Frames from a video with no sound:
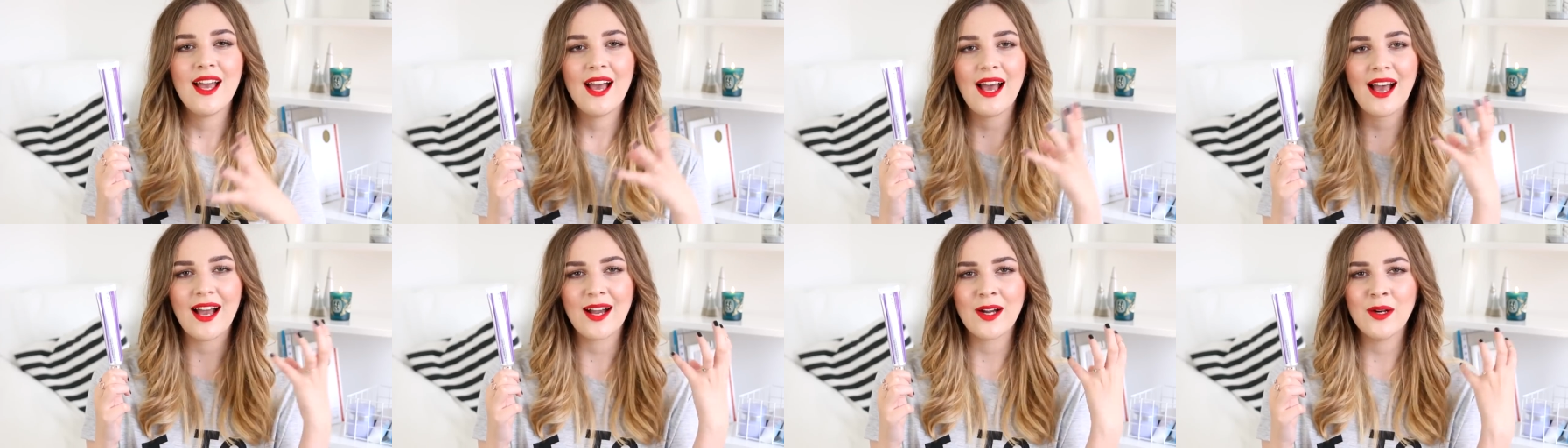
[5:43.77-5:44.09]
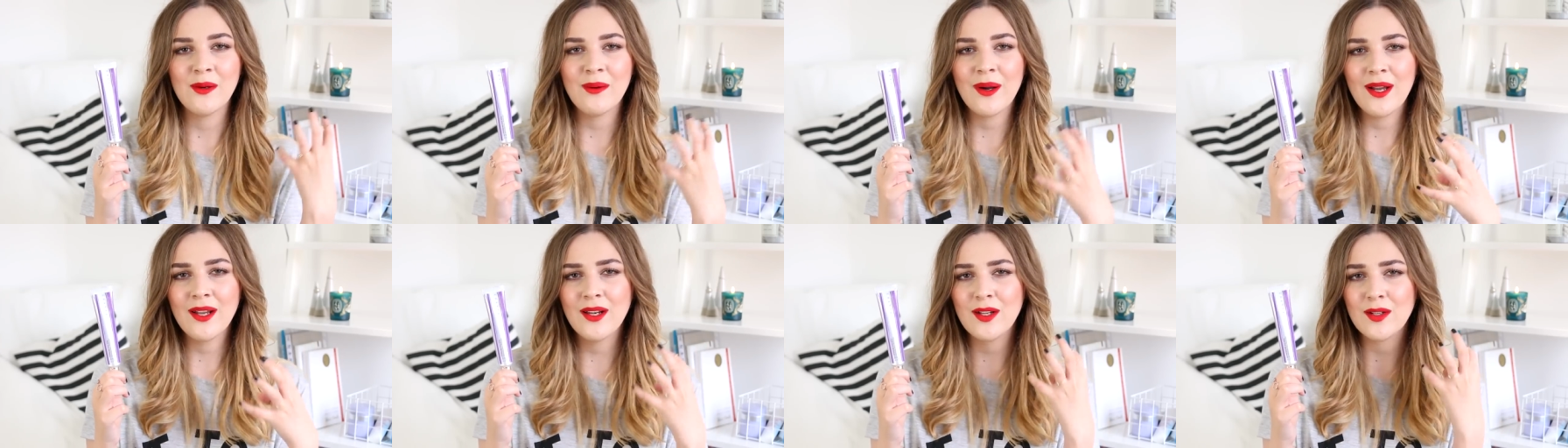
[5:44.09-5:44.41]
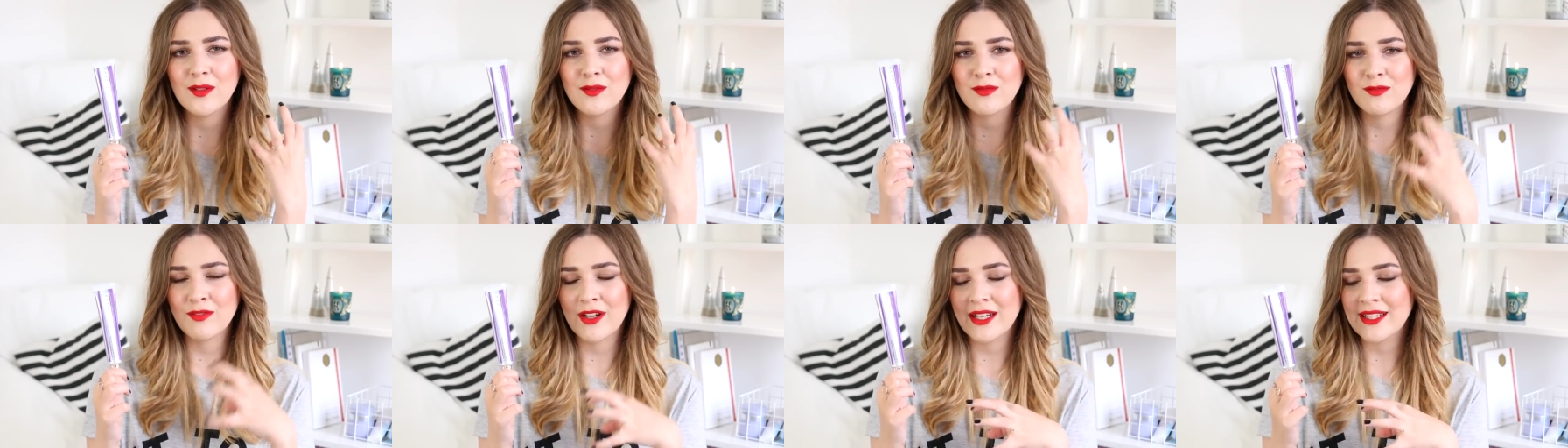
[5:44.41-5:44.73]
and quite a lot
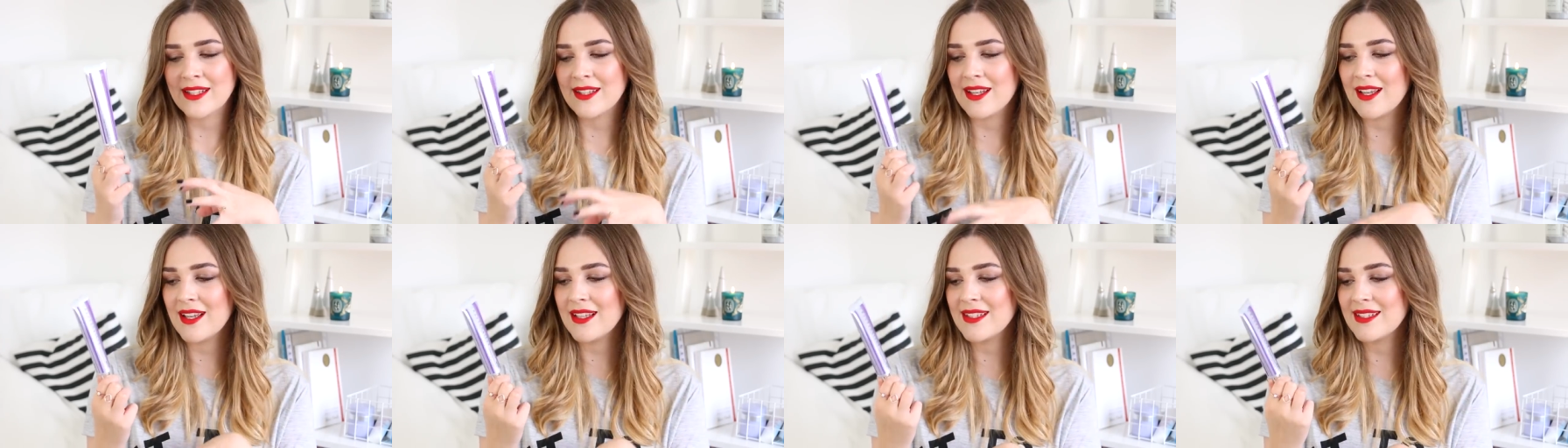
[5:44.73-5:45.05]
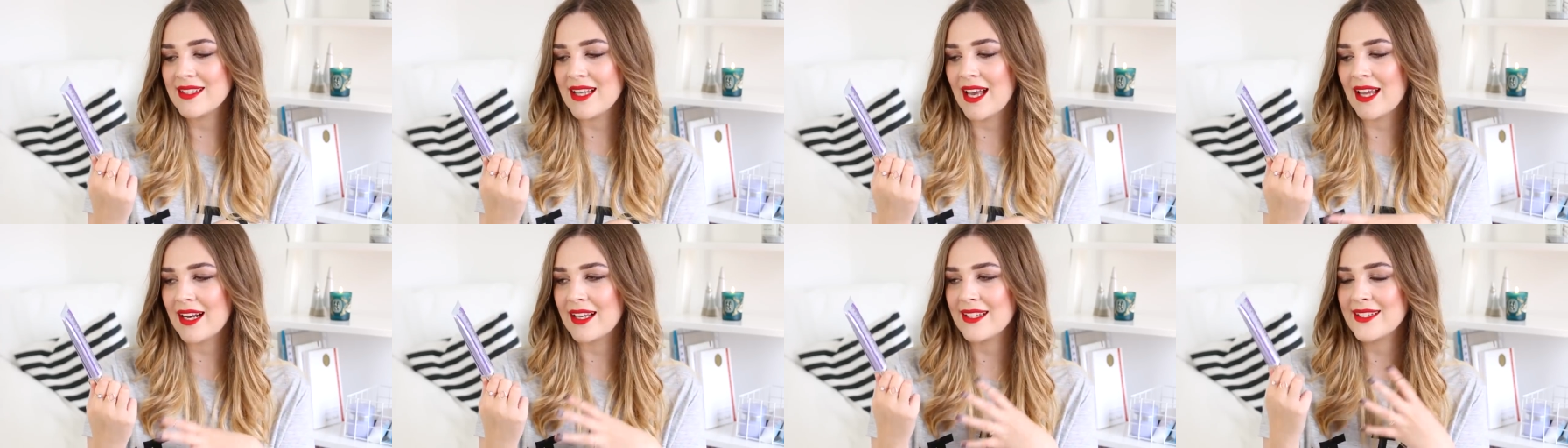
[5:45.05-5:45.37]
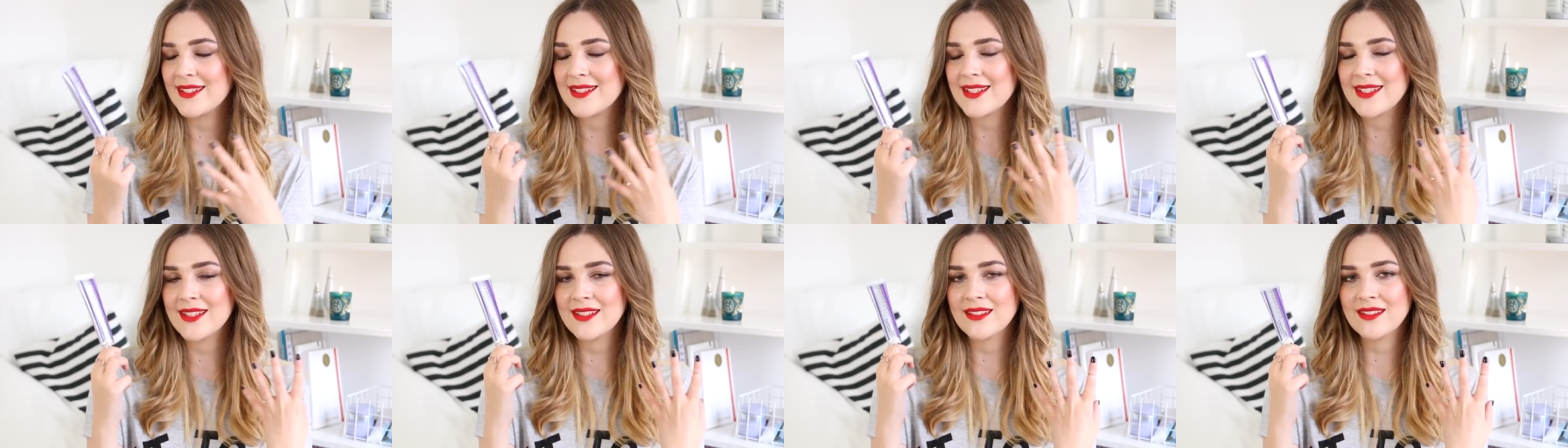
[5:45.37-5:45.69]
of redness, and I
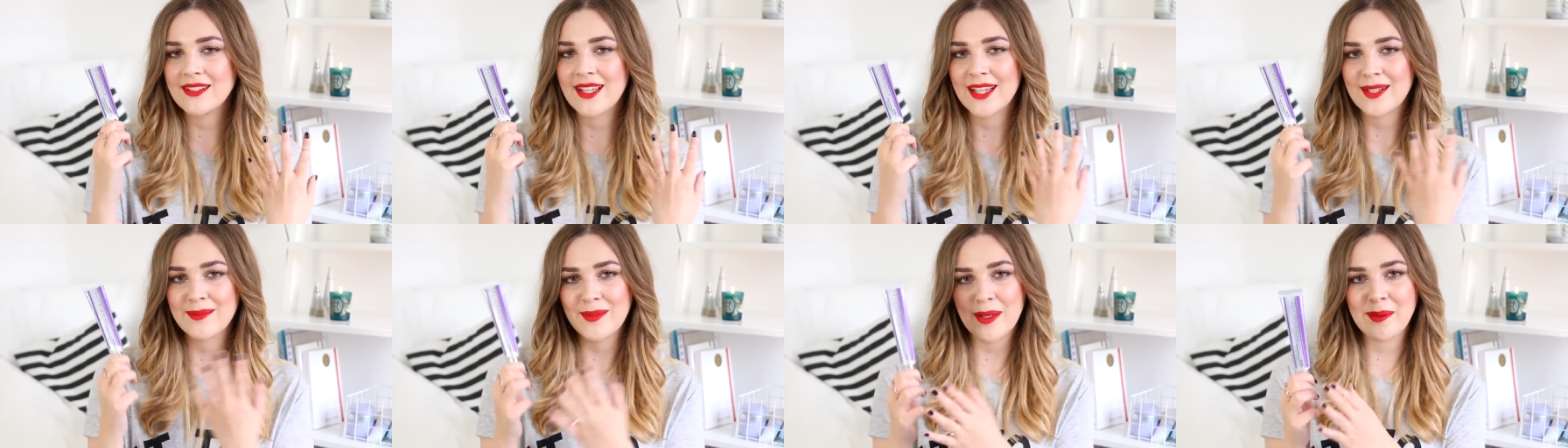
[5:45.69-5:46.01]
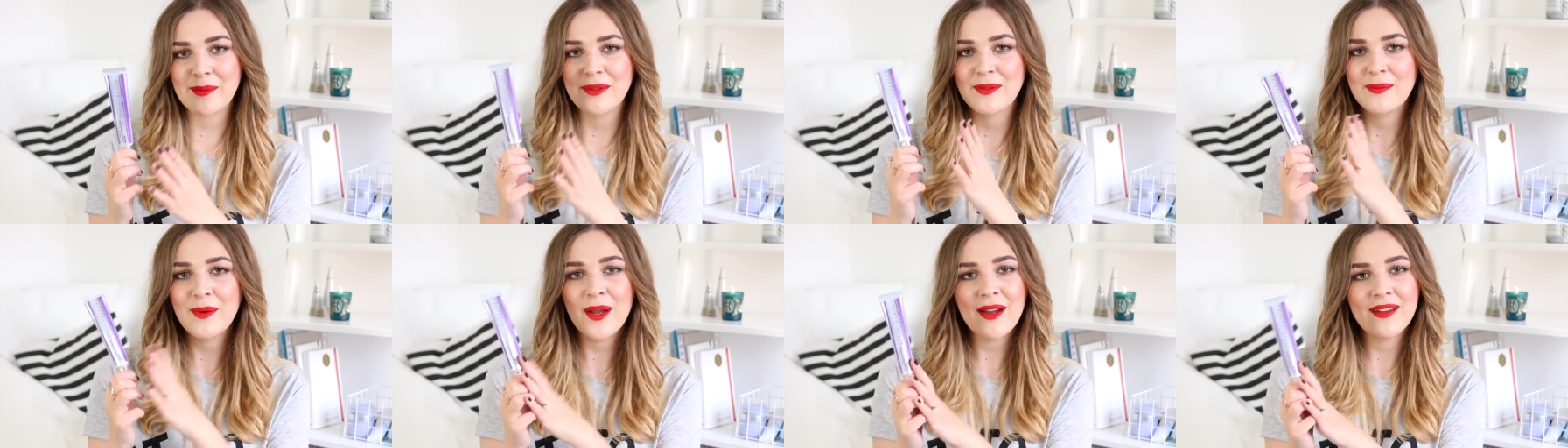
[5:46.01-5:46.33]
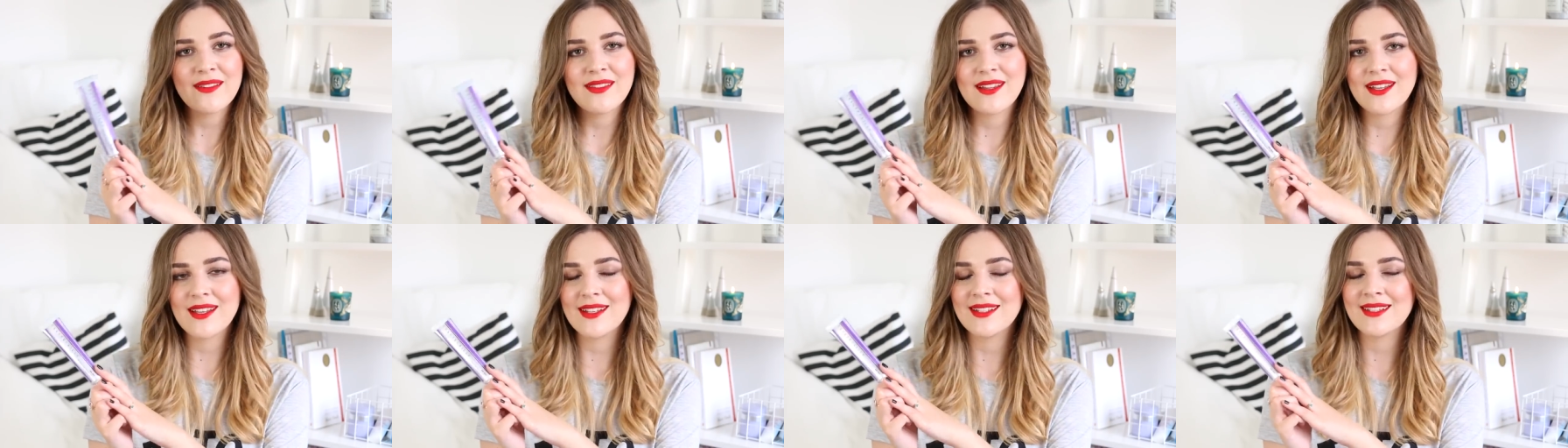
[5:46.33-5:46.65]
still get away with
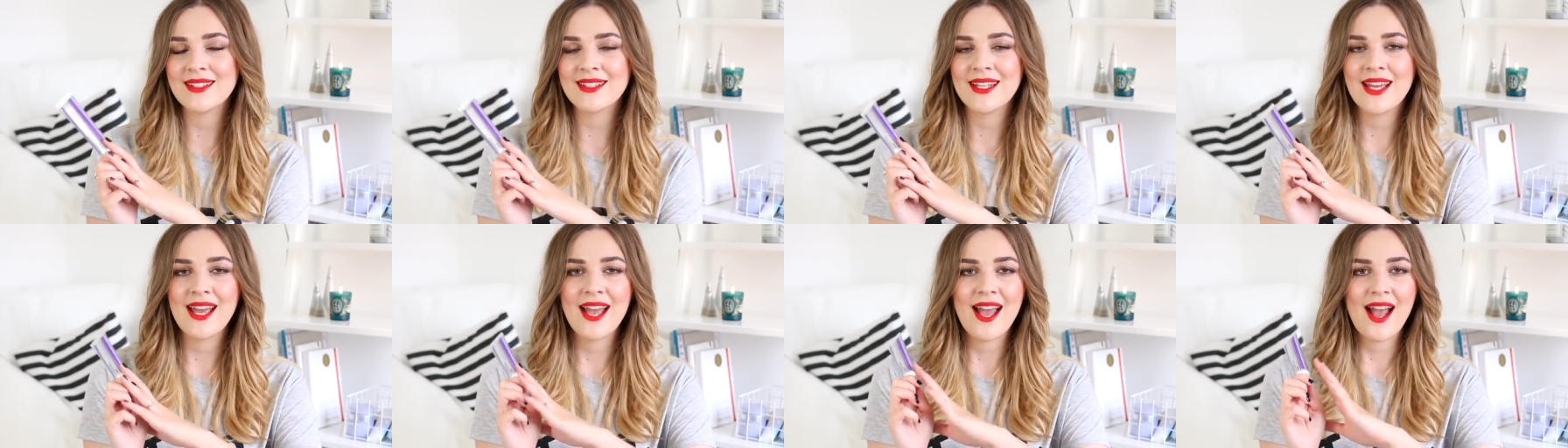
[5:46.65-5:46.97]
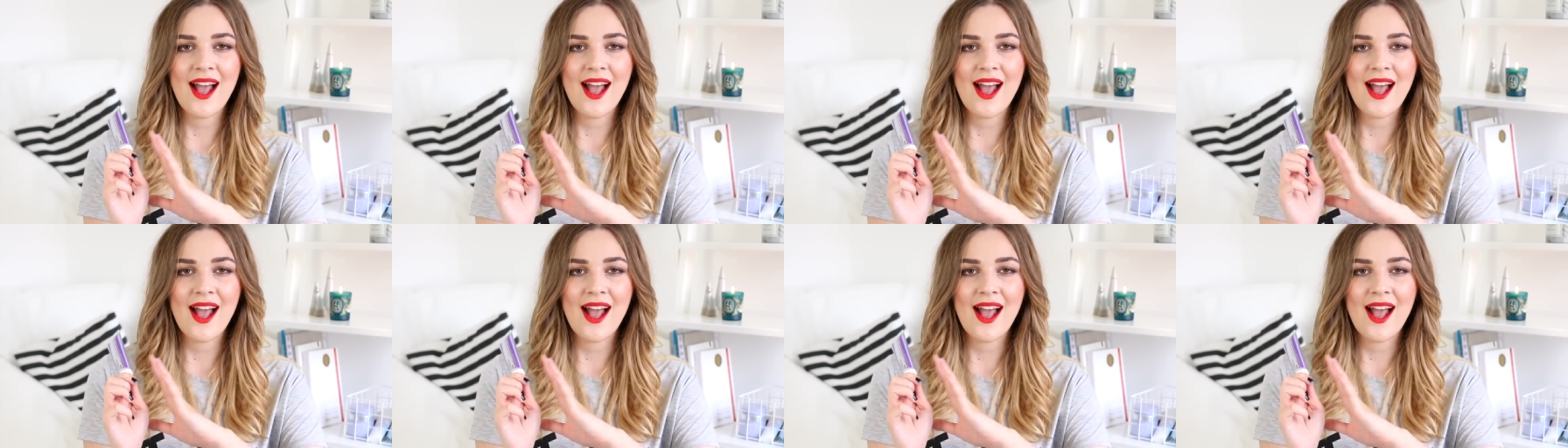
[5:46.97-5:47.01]
wearing this